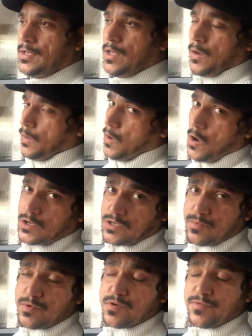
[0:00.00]

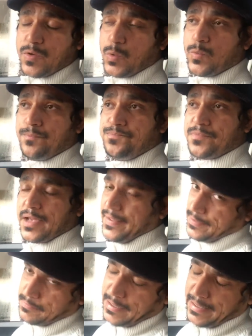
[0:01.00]
long-term review and
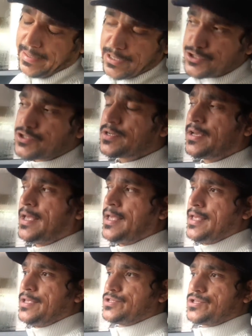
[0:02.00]
the mileage.
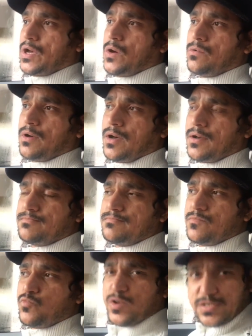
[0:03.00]
So
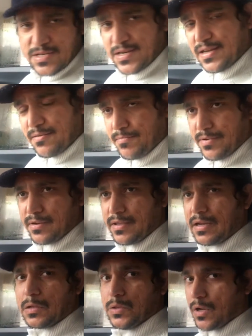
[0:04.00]
recently I've been
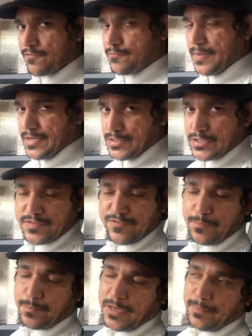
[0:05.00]
getting a lot of messages
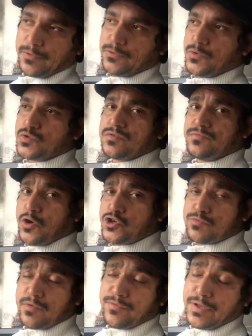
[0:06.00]
from people, those who watched
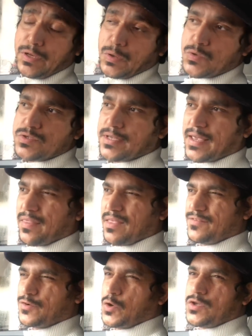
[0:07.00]
my videos, and
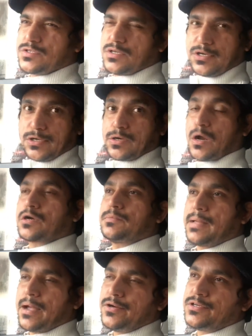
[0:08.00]
they've constantly talked
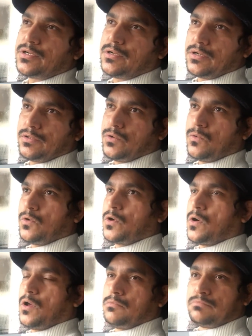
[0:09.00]
about the
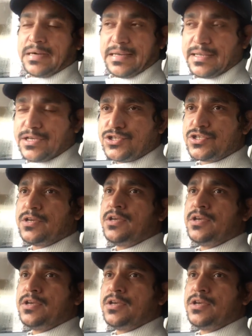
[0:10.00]
overall mileage